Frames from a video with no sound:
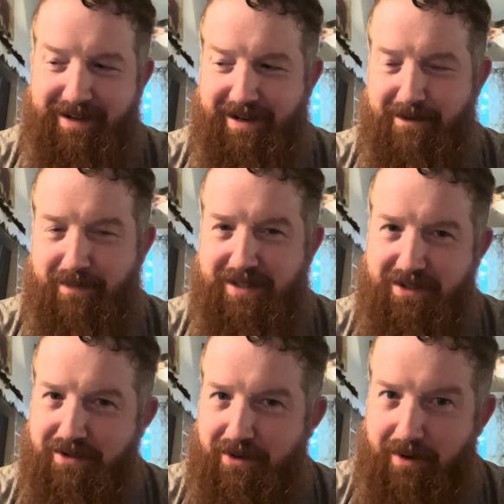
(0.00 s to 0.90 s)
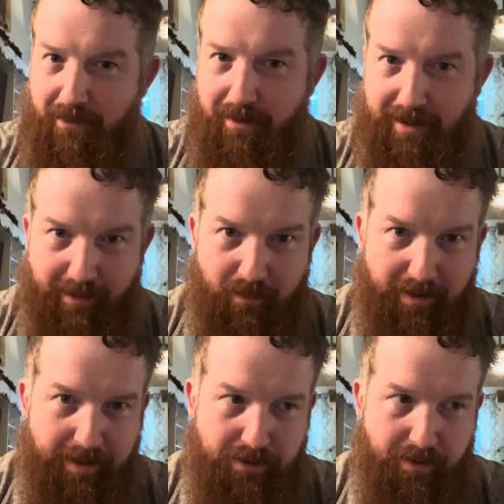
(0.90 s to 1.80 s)
I still don't. I really,
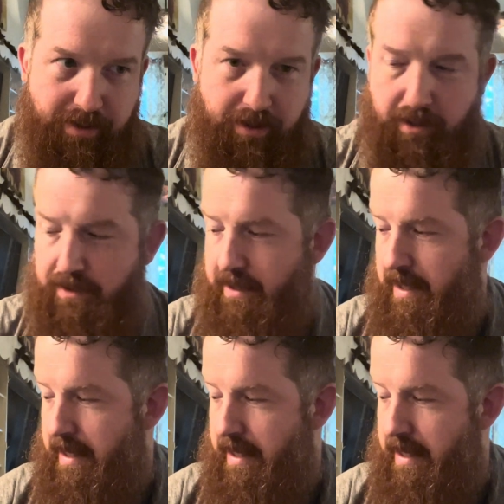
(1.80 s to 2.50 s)
really enjoy shawls.